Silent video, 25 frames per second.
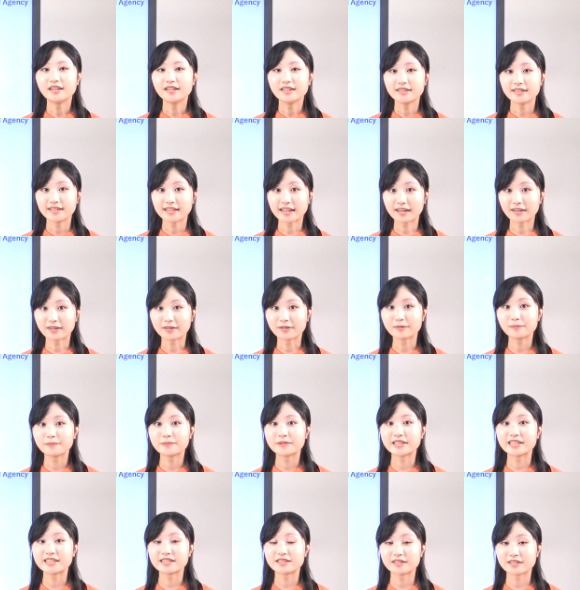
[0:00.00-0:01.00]
Now,
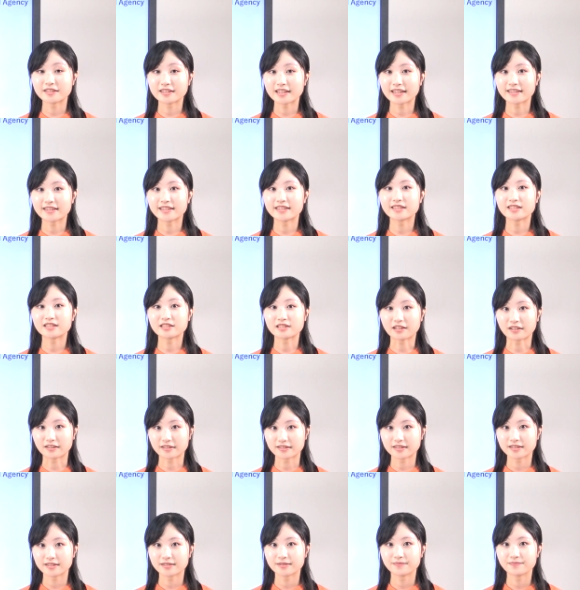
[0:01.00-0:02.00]
please look at this
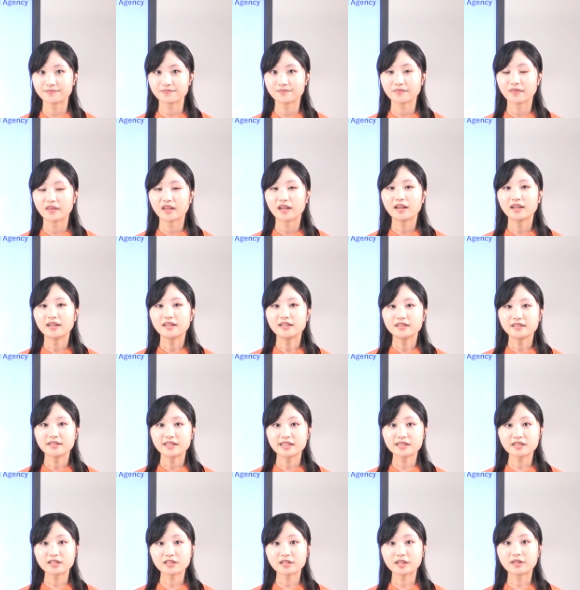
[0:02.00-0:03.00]
chart.
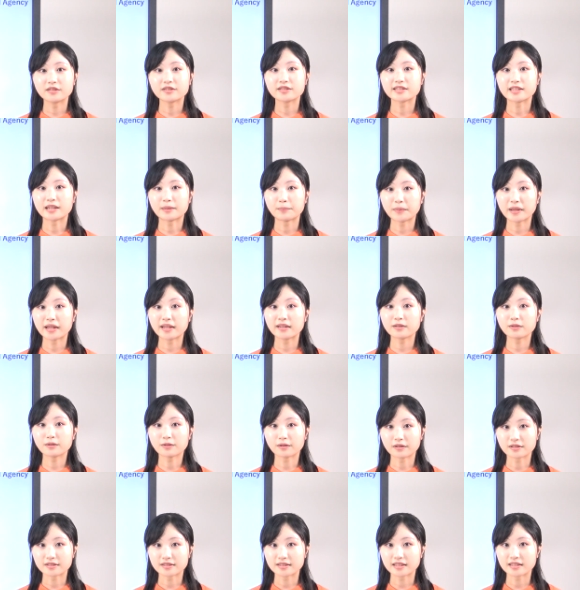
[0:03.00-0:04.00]
This shows the main
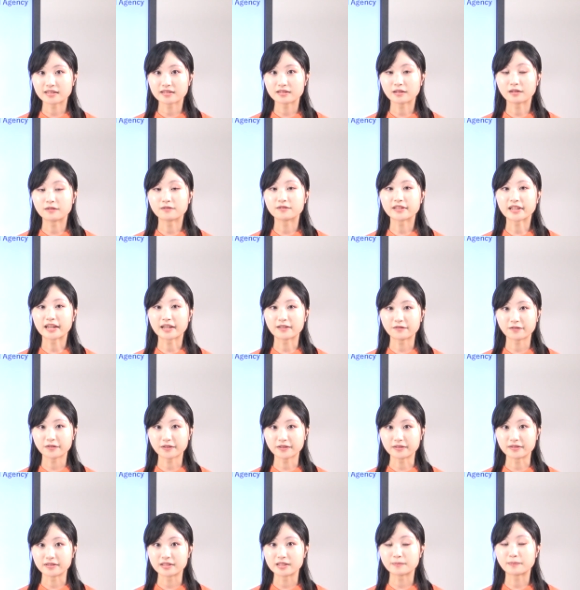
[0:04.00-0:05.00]
courses of
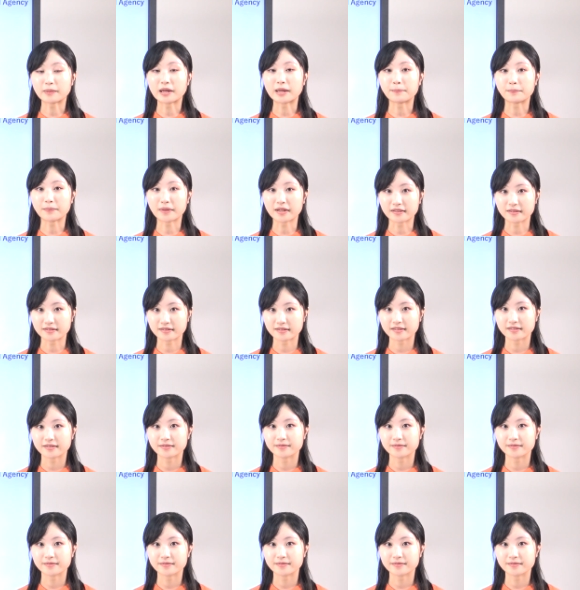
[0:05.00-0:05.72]
typhoons by month.